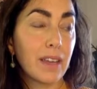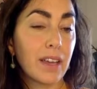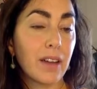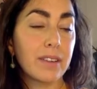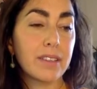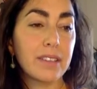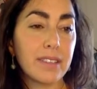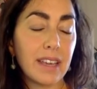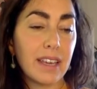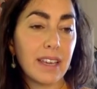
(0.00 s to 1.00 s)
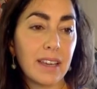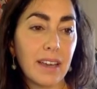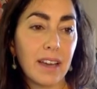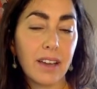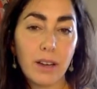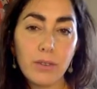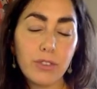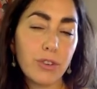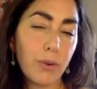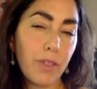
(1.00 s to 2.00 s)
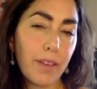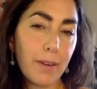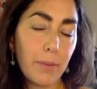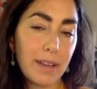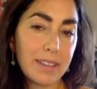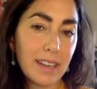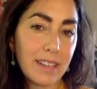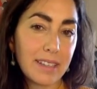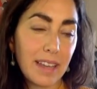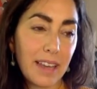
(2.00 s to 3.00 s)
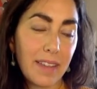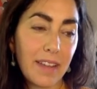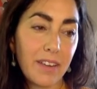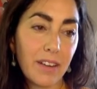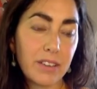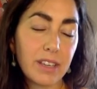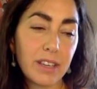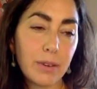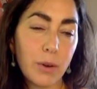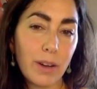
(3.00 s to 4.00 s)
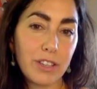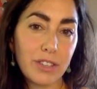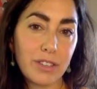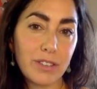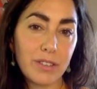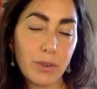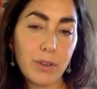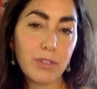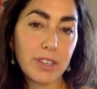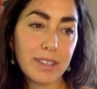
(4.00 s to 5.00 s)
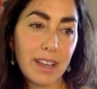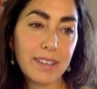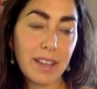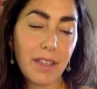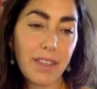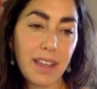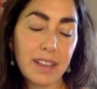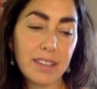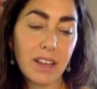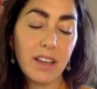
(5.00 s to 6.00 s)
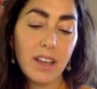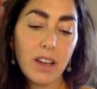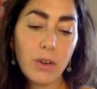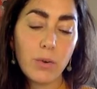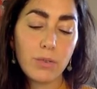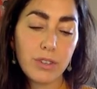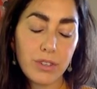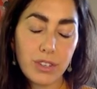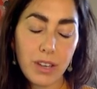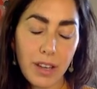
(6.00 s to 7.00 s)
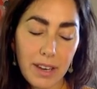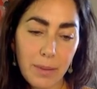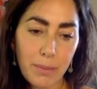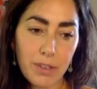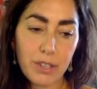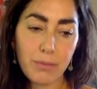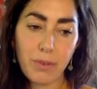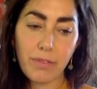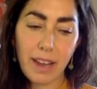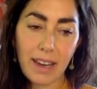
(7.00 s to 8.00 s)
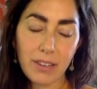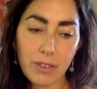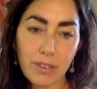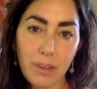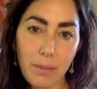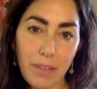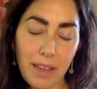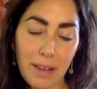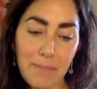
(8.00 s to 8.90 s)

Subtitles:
going to see a coach or a therapist, let's say, and they're asking you questions or you're discussing things that cause you to turn inwards and reflect on something,